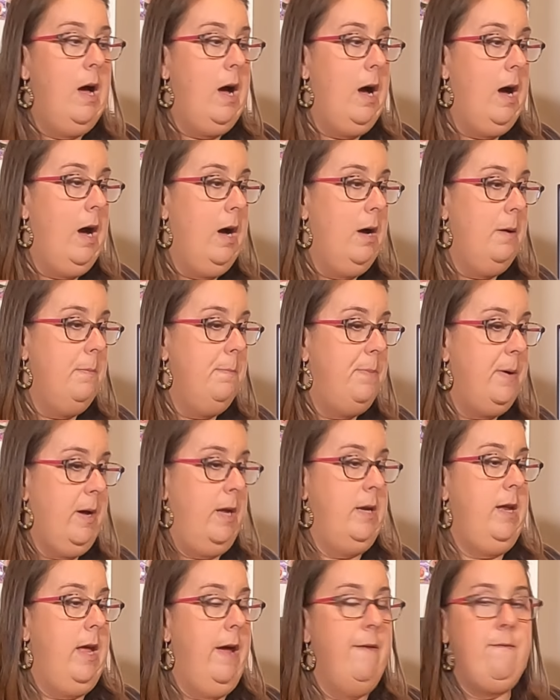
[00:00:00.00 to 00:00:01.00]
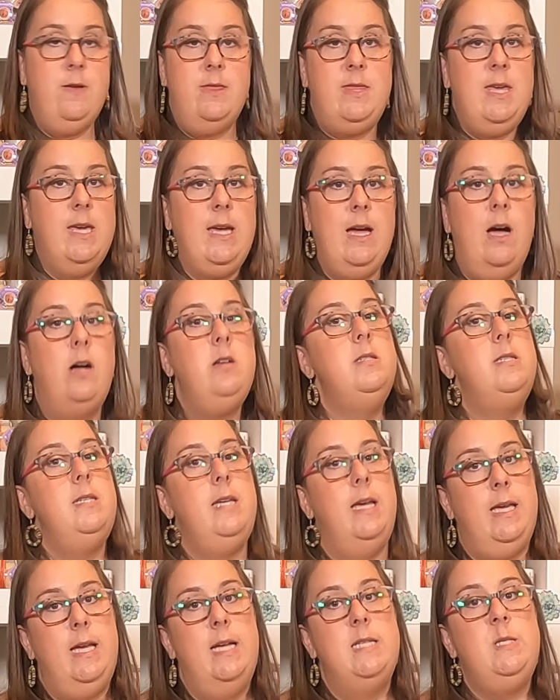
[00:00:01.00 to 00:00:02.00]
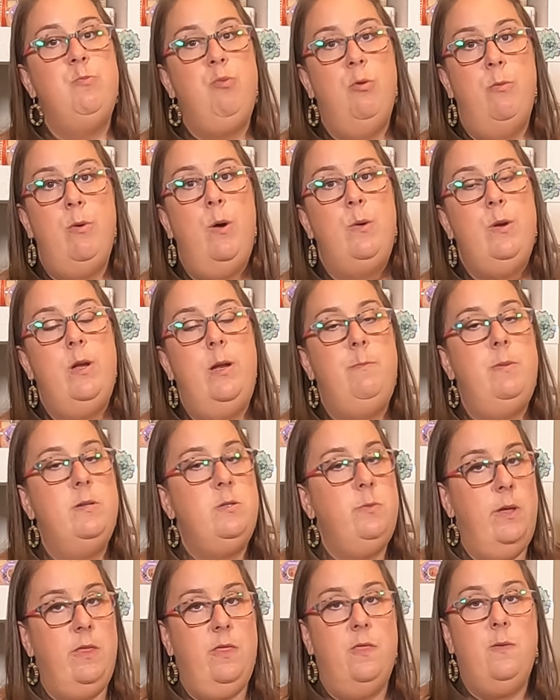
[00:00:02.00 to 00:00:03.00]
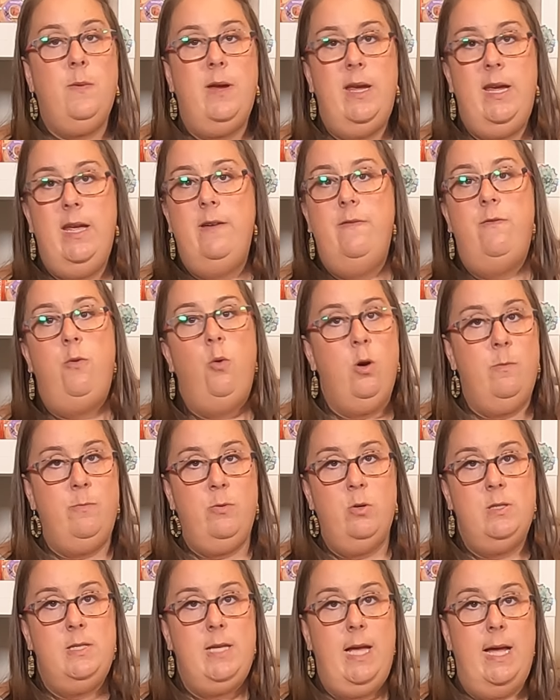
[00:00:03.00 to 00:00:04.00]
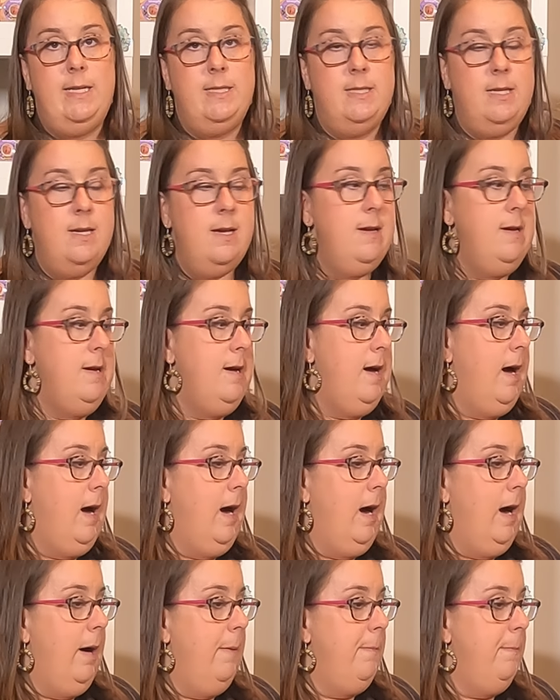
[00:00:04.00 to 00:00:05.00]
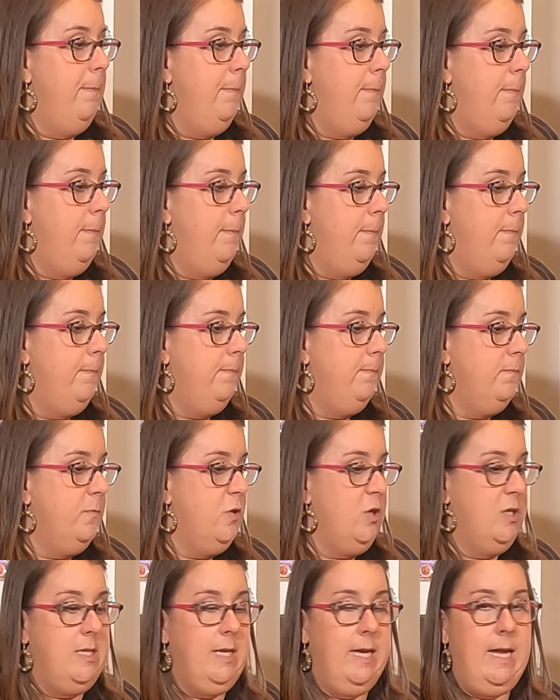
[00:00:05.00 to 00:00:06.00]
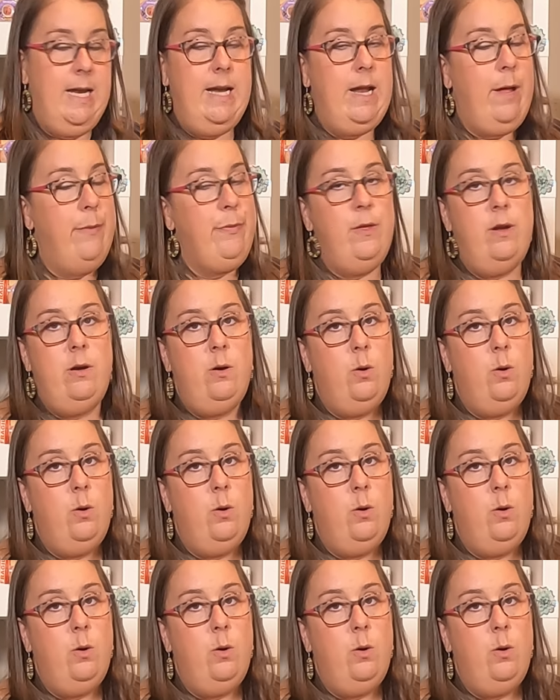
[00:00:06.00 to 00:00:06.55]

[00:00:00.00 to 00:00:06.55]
But everything else, it gets promoted between 3 and 4% just to get it out the